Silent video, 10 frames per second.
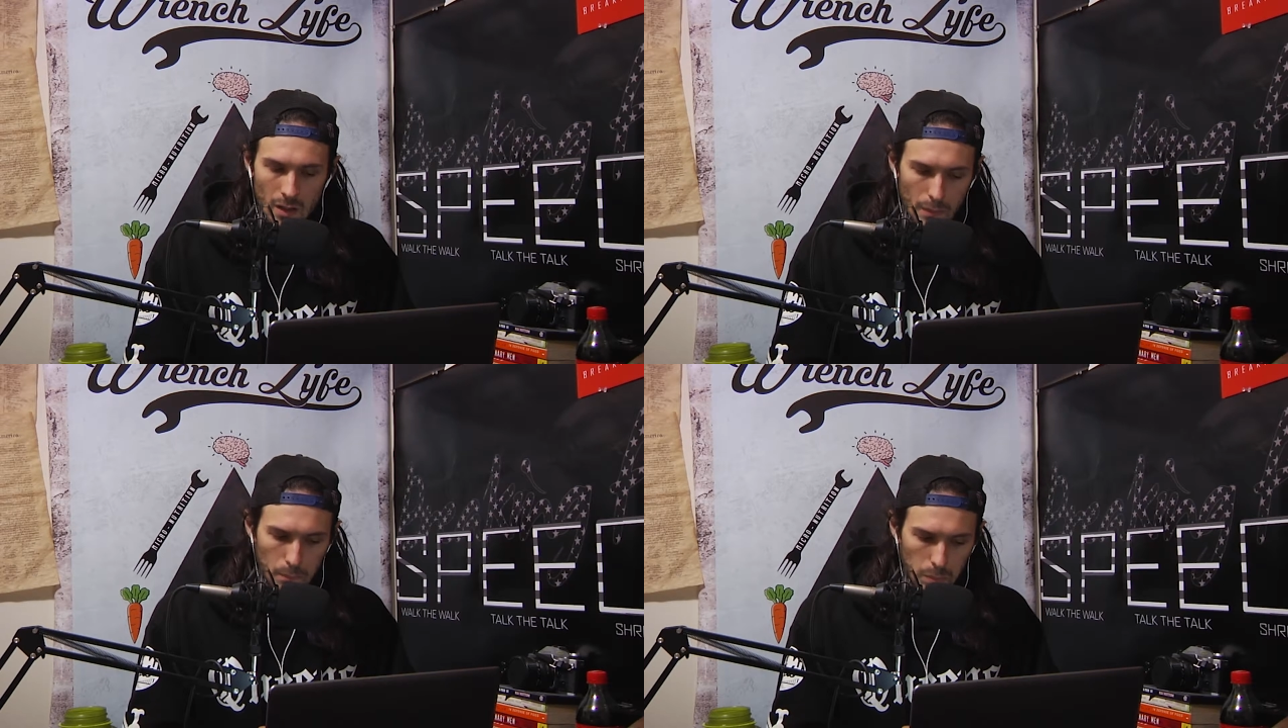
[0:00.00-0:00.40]

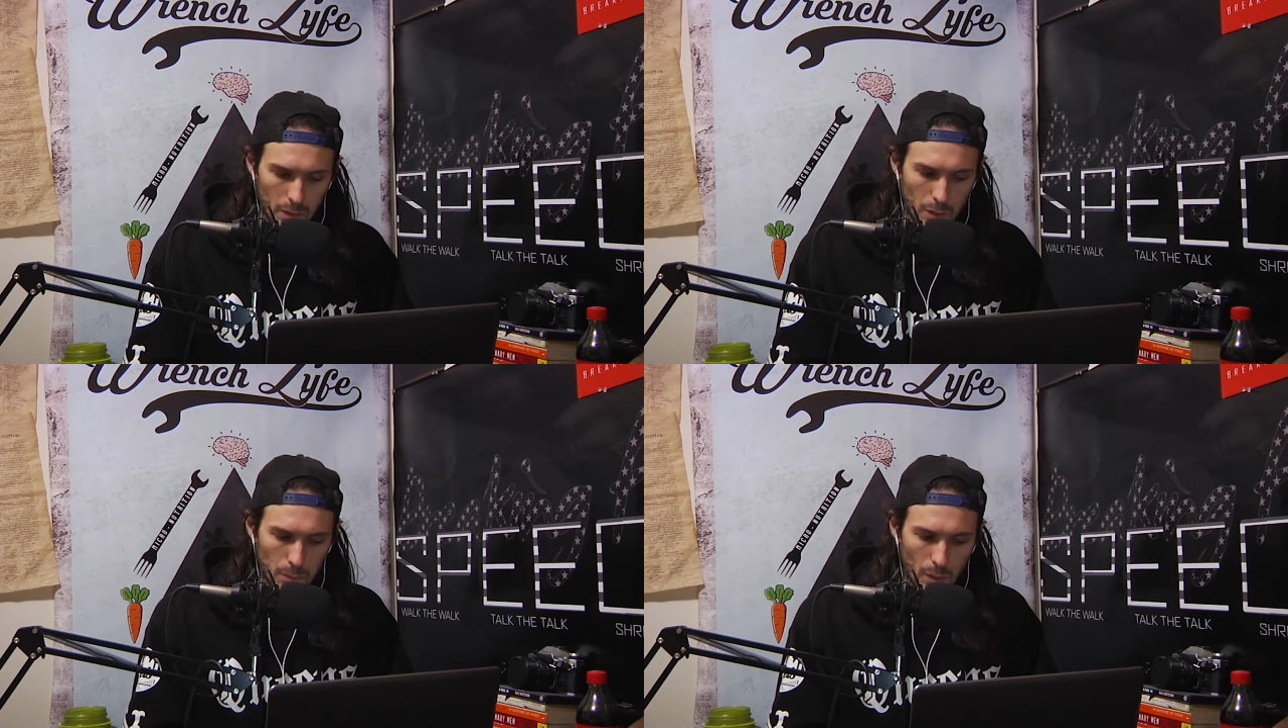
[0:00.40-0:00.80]
The
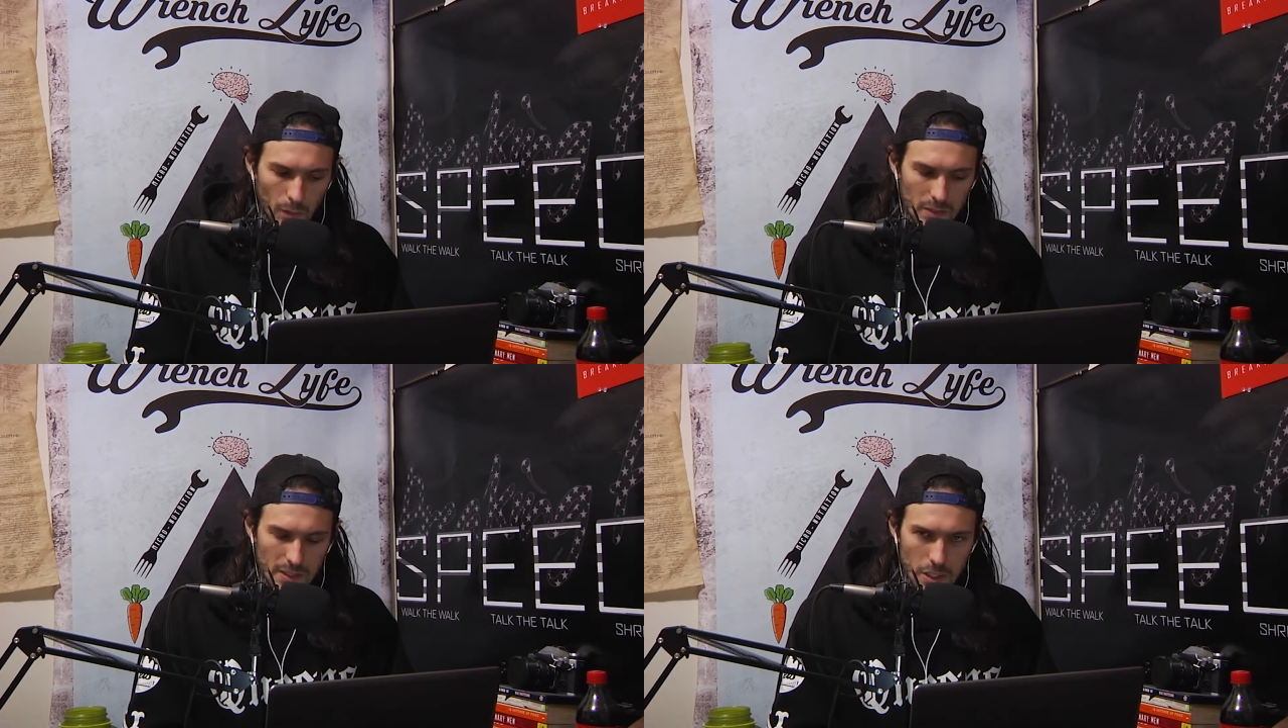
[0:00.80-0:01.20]
political
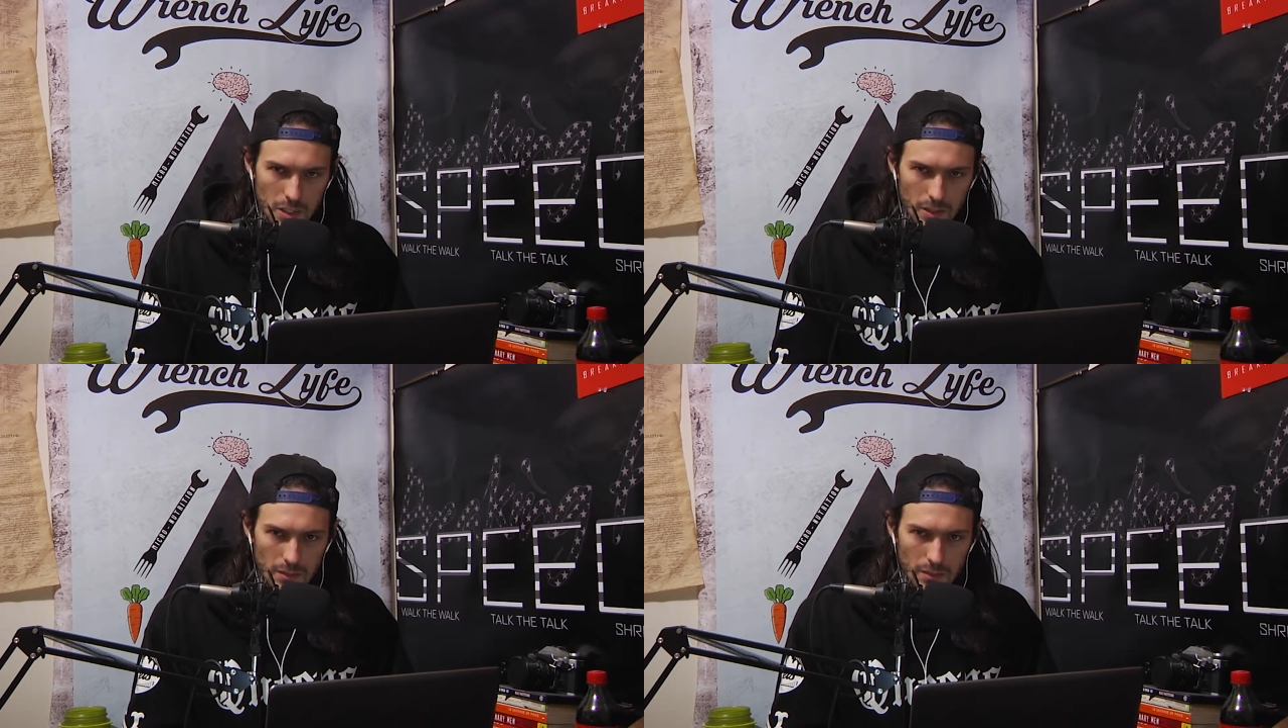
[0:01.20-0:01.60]

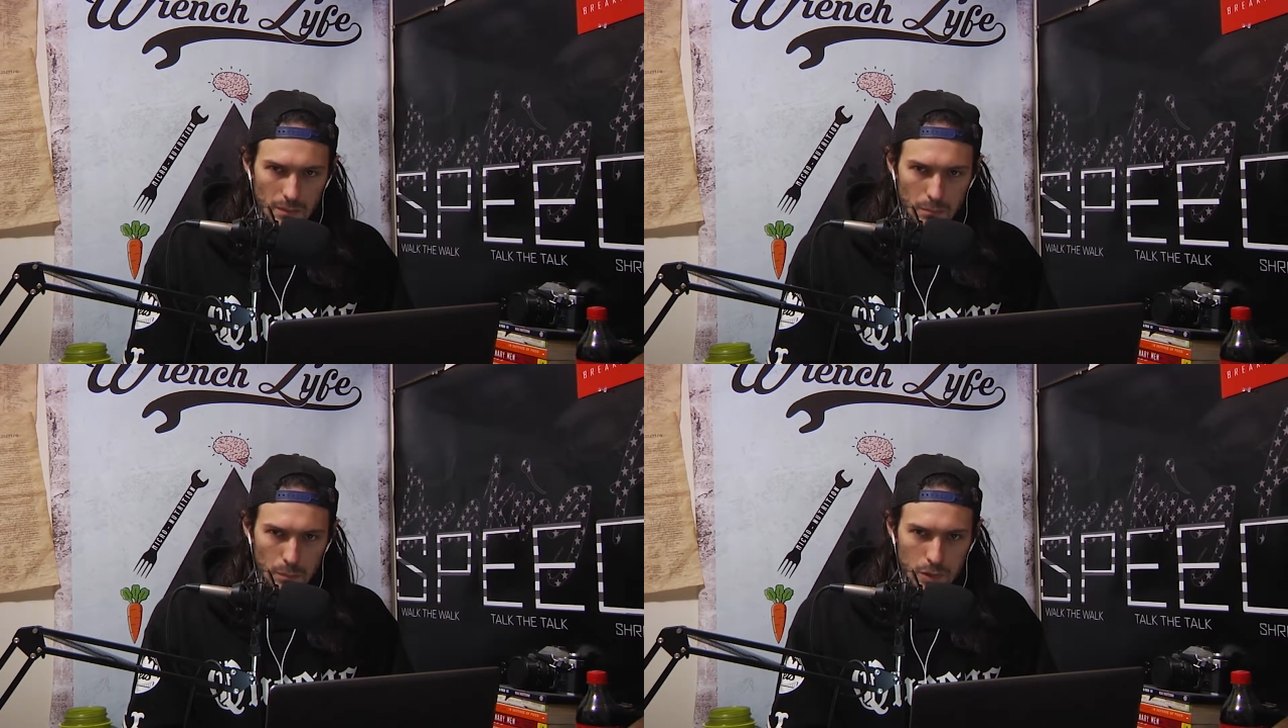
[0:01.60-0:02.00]
polarization
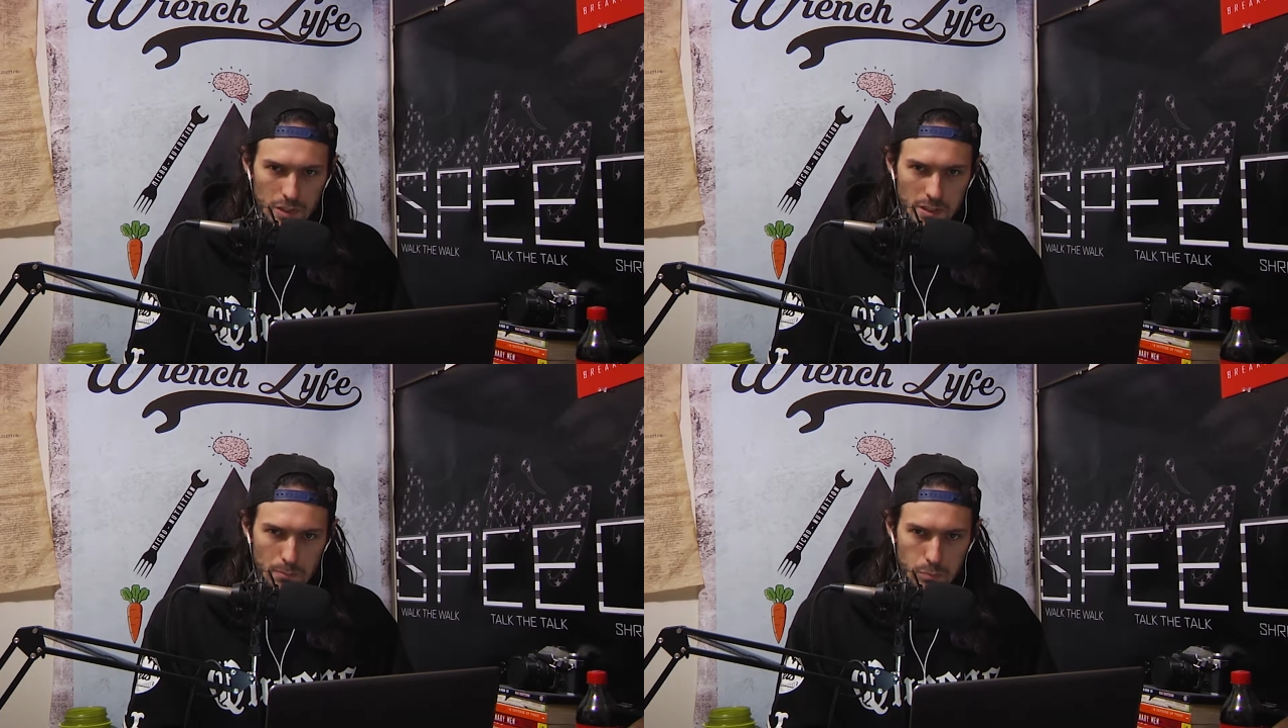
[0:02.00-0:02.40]
puts
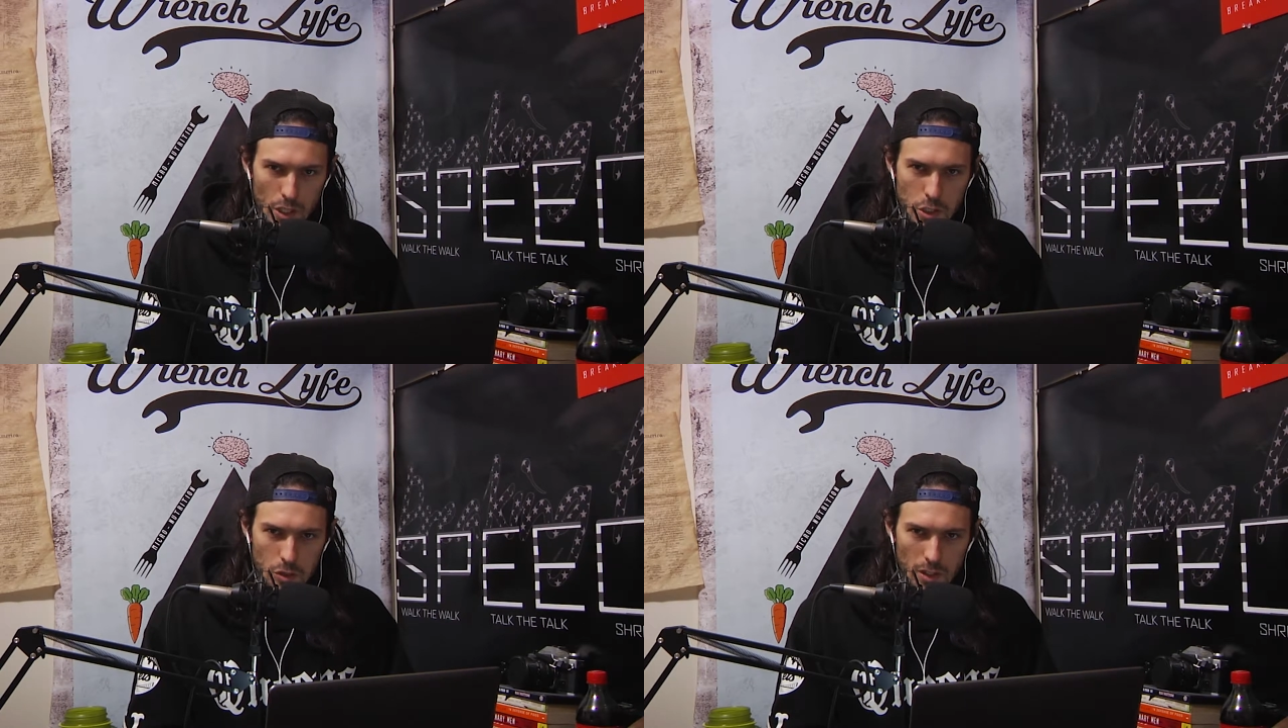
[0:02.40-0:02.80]
this pressure